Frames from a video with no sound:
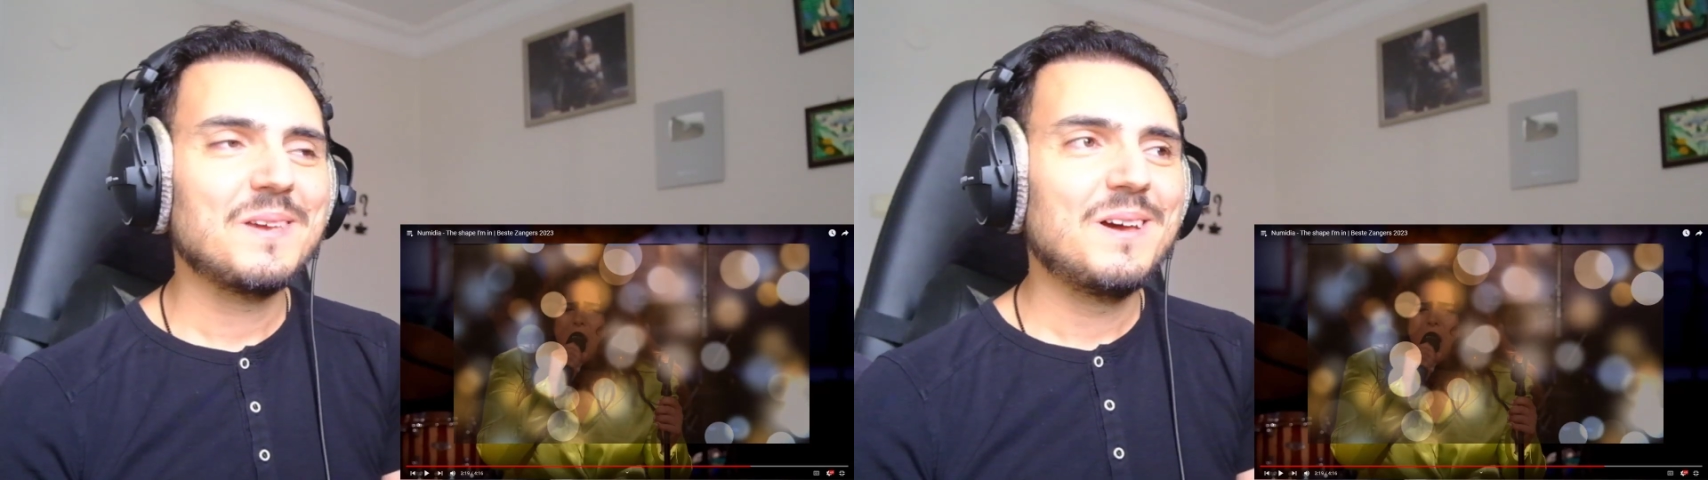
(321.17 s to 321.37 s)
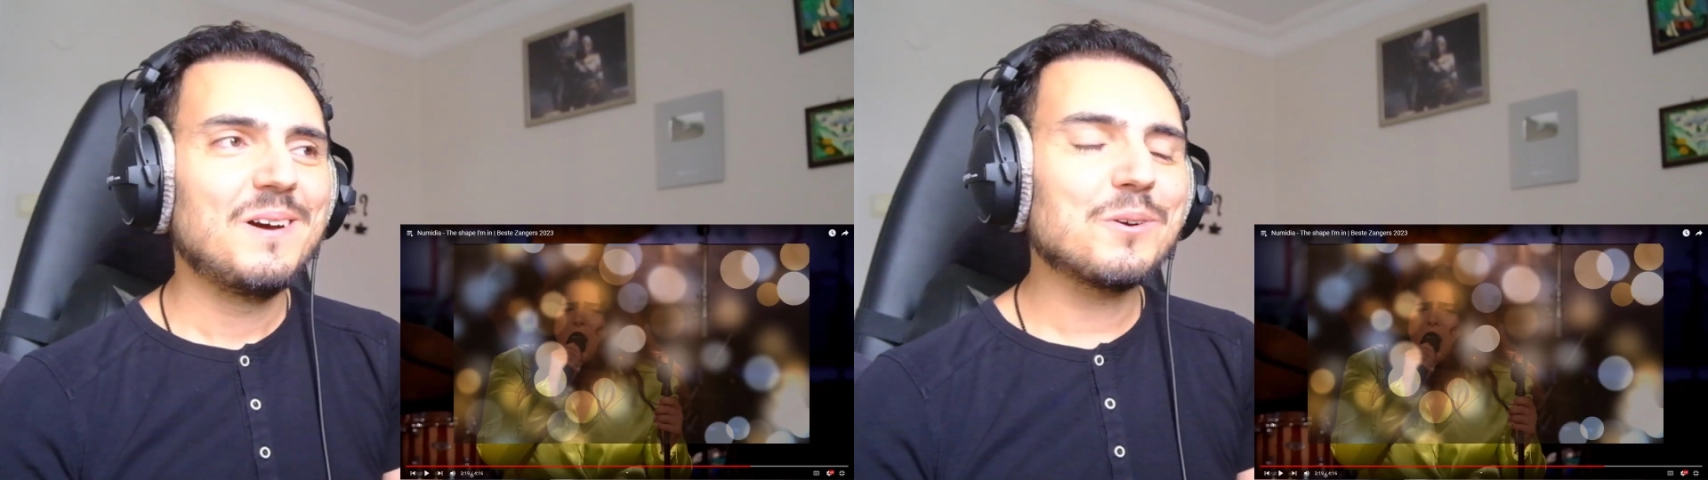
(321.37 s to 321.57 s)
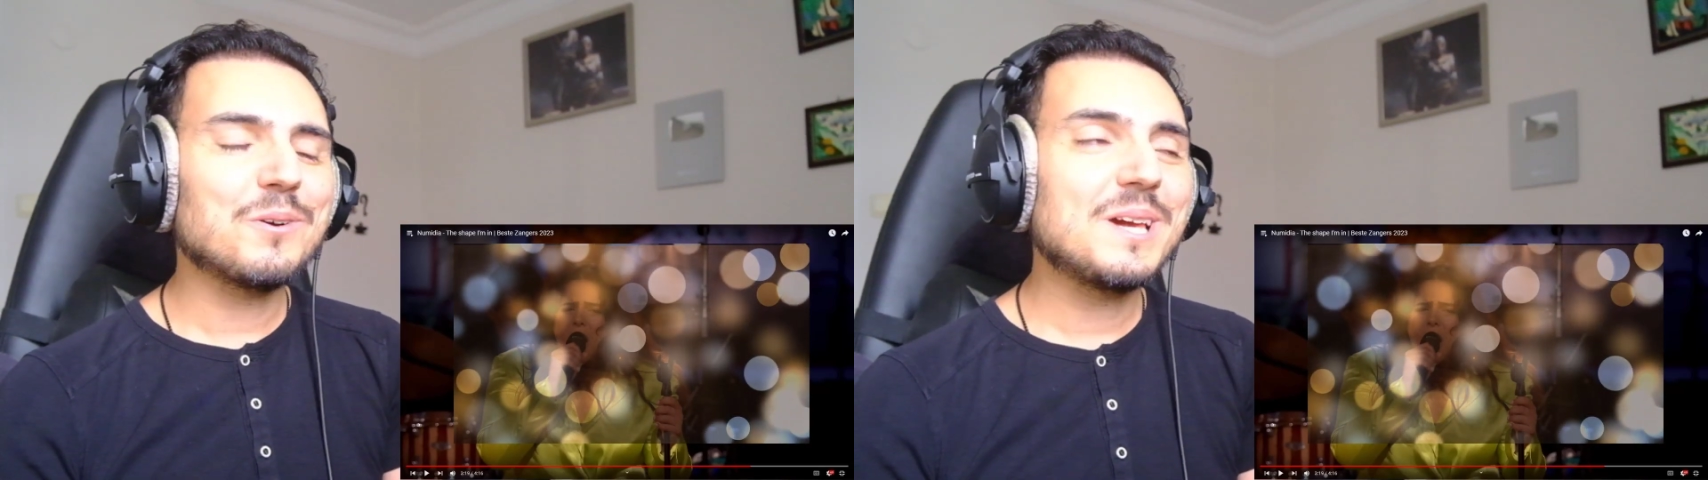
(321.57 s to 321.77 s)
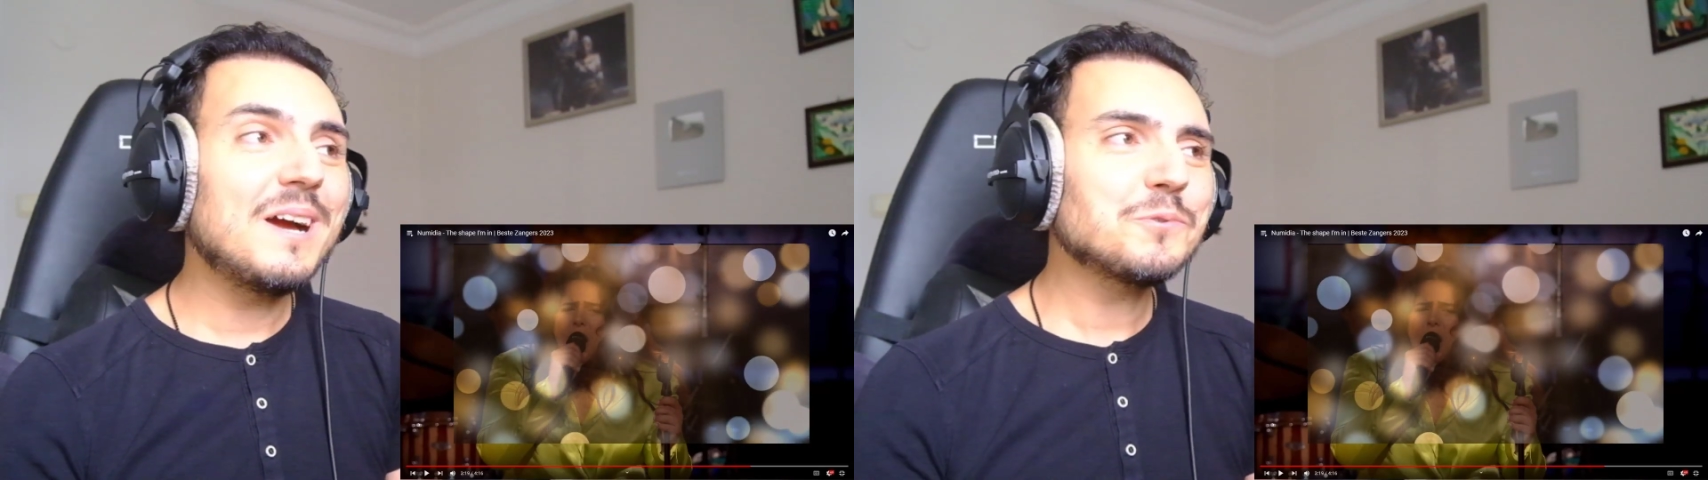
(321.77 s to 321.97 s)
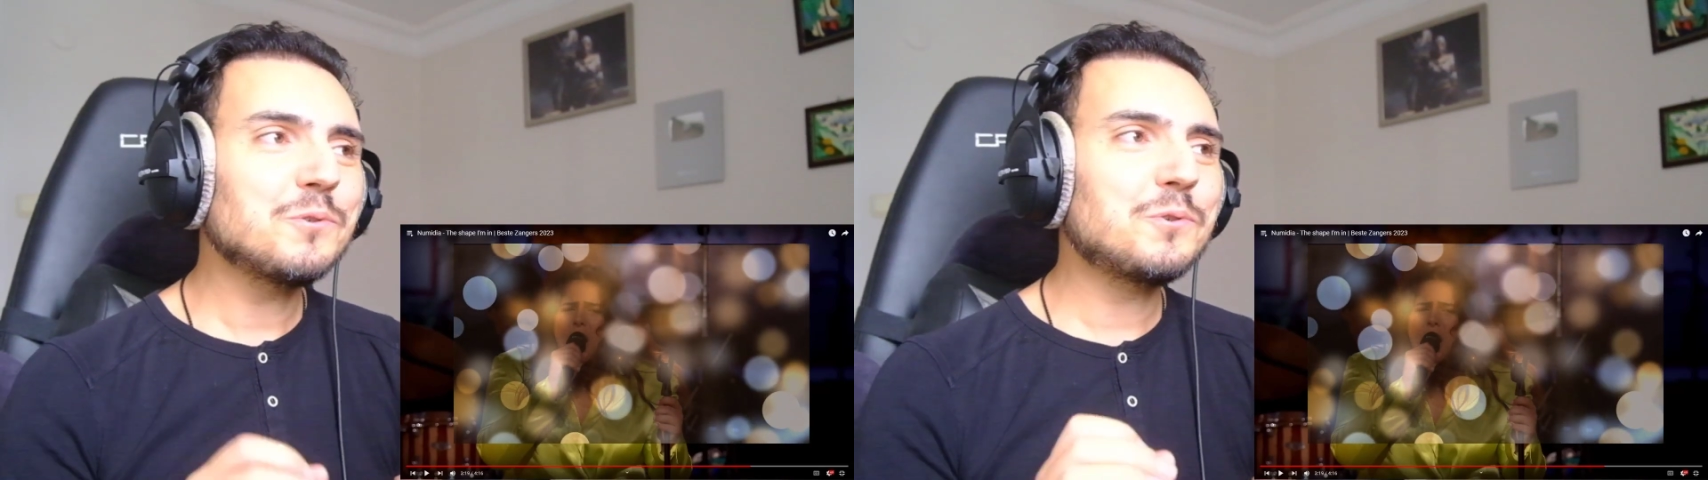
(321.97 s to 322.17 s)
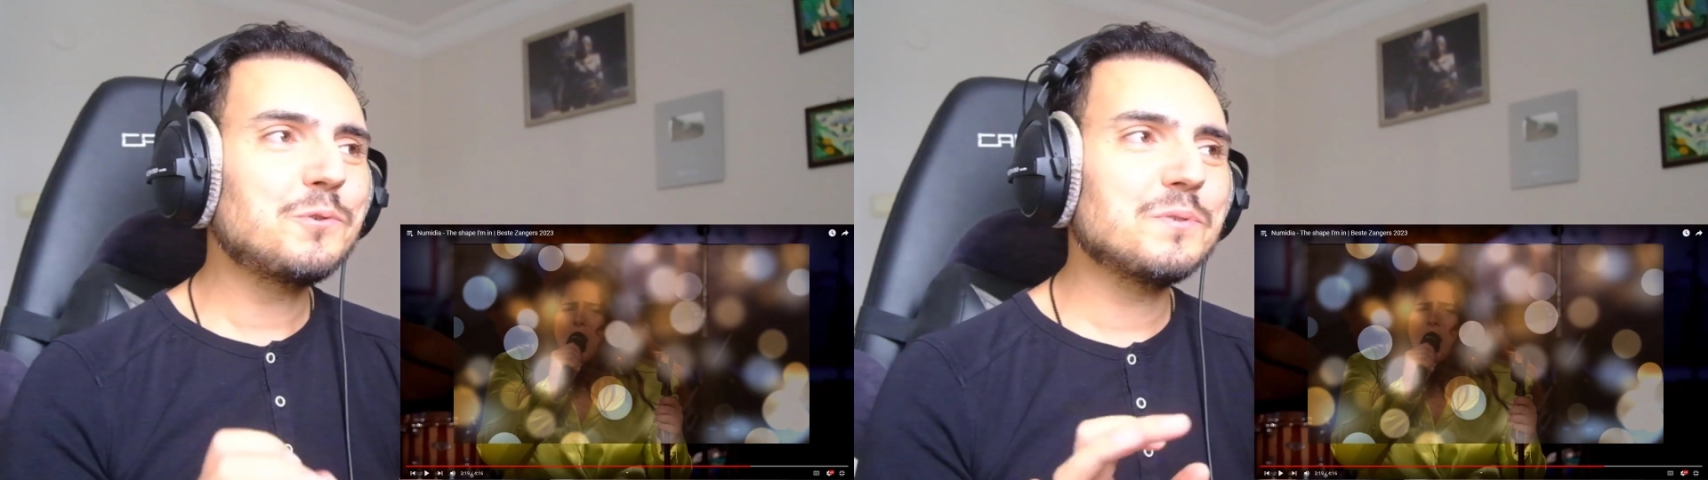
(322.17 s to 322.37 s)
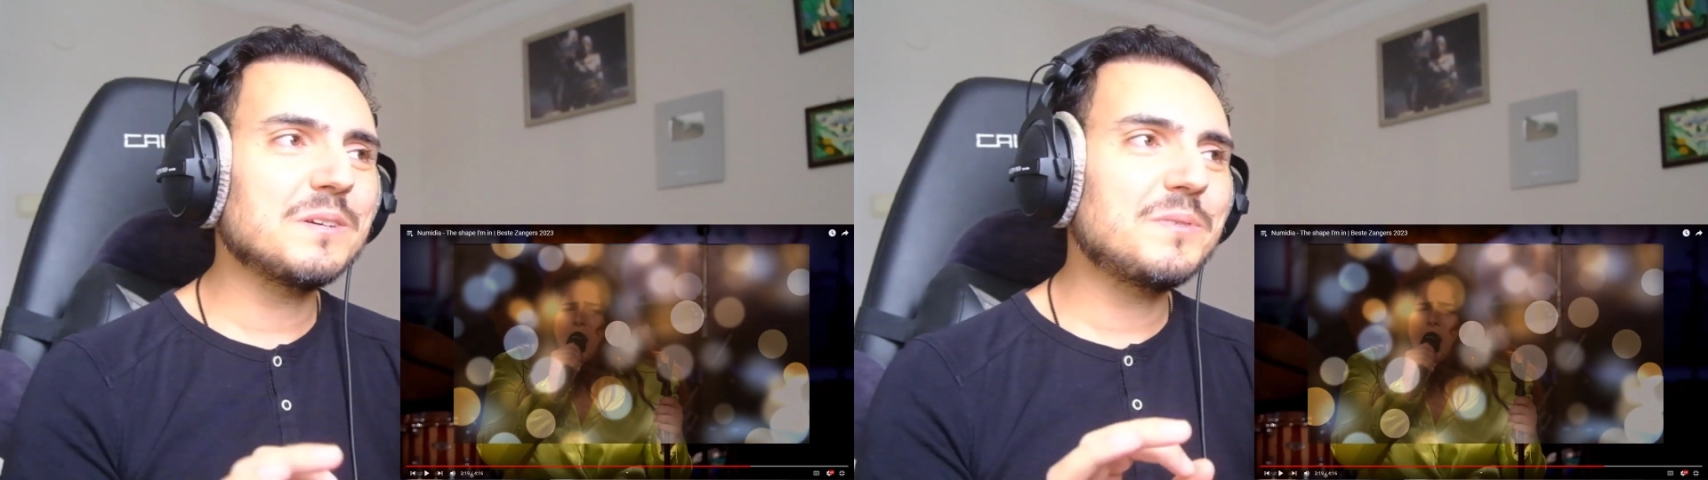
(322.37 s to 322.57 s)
Okay, I am so curious